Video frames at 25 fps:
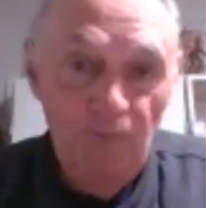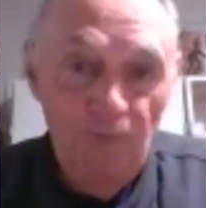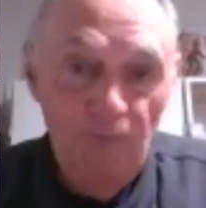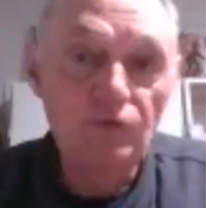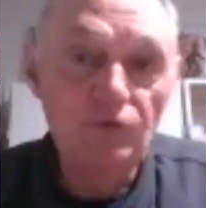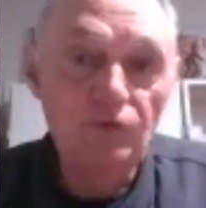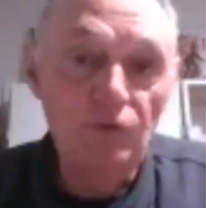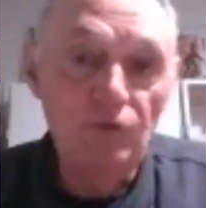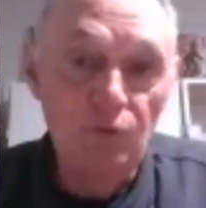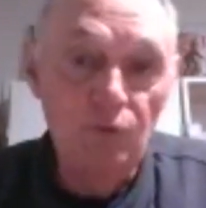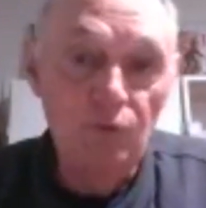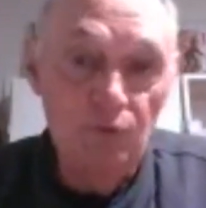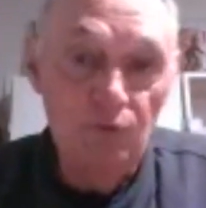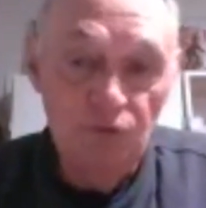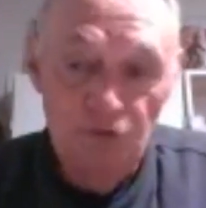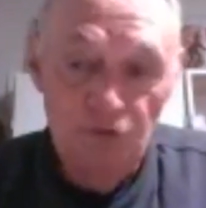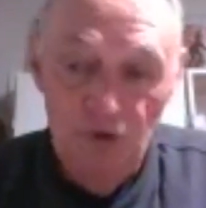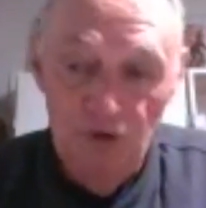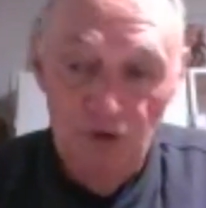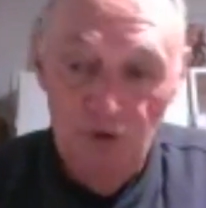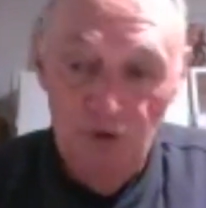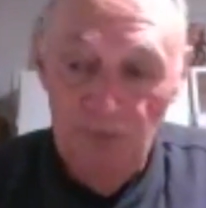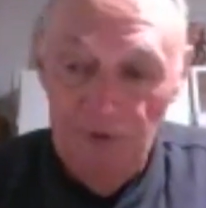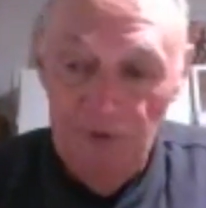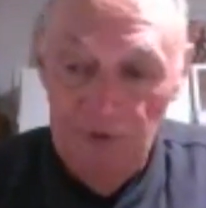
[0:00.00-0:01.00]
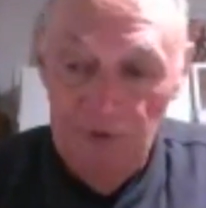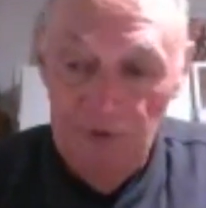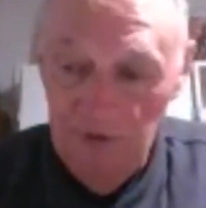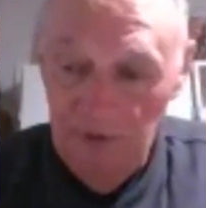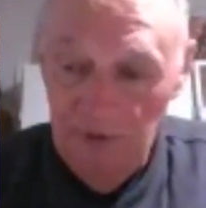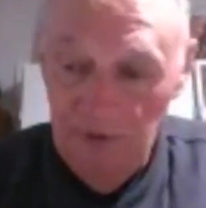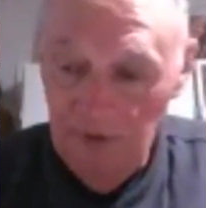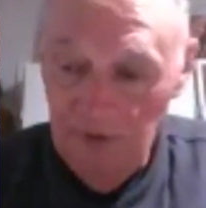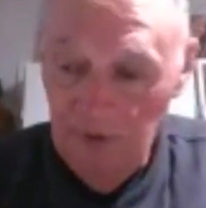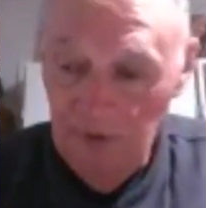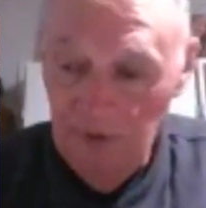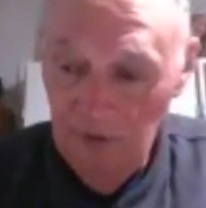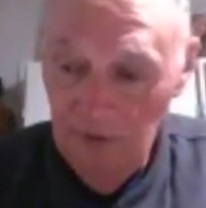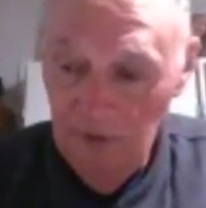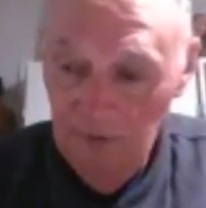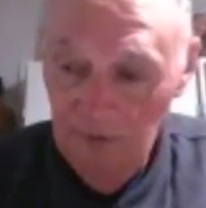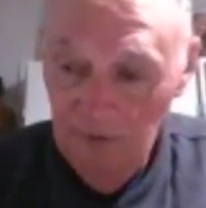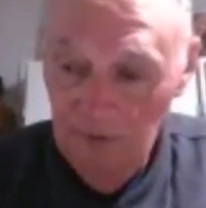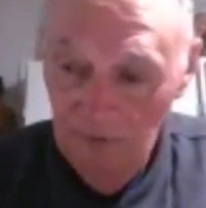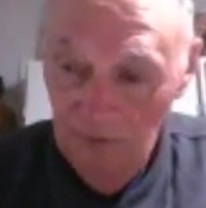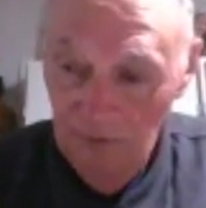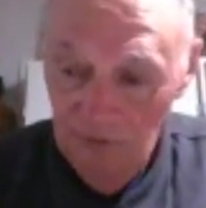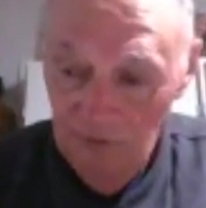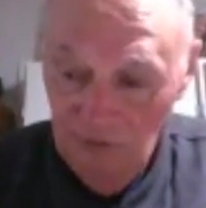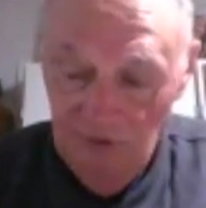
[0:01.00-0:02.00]
So it was going to be
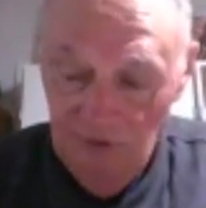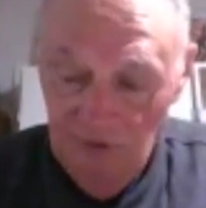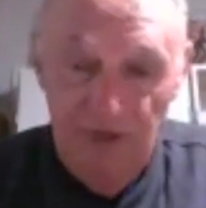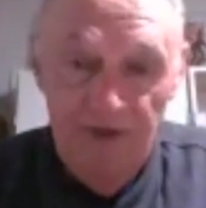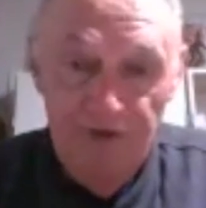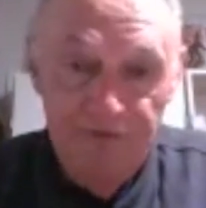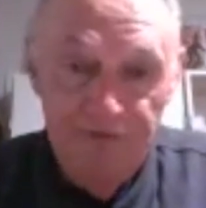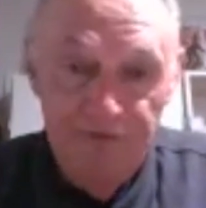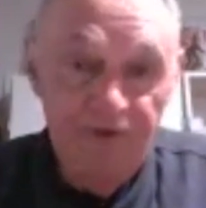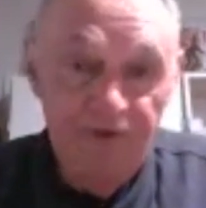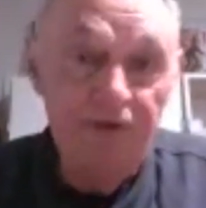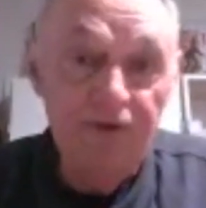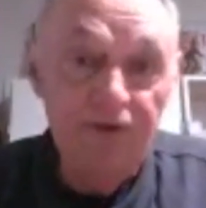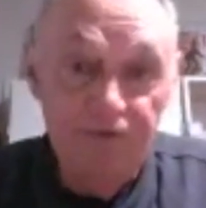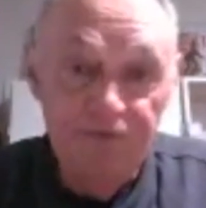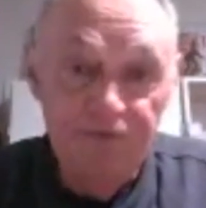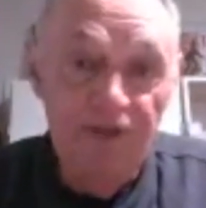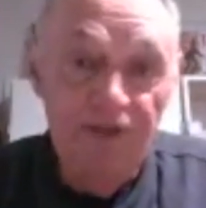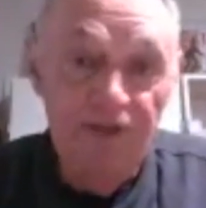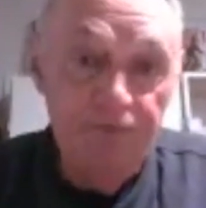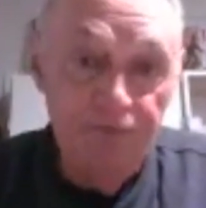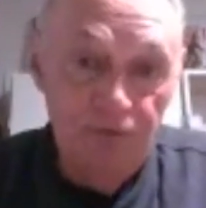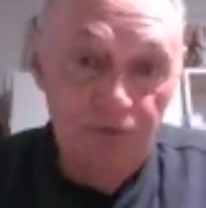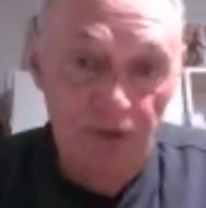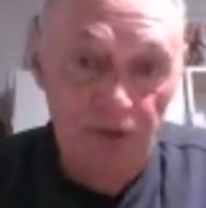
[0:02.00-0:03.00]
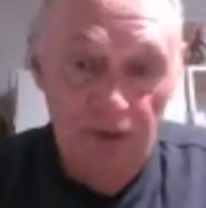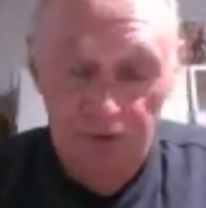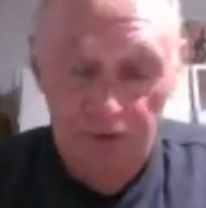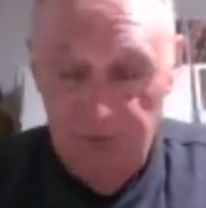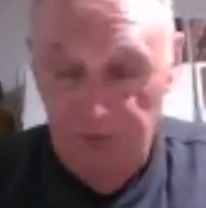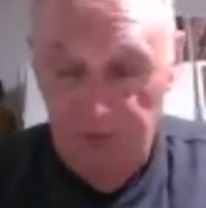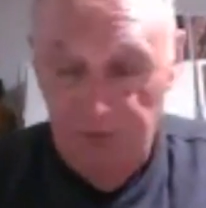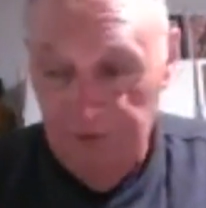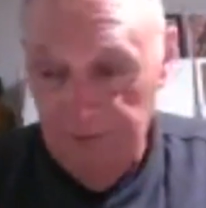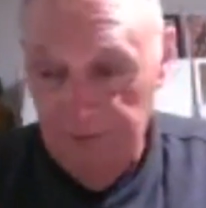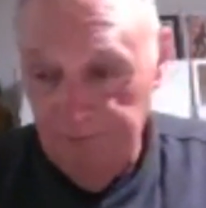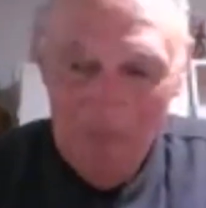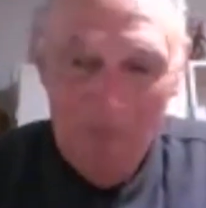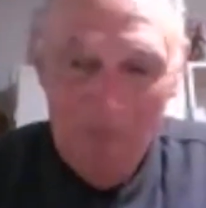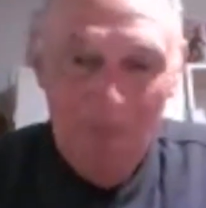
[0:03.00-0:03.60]
staffed out of Denver, Colorado.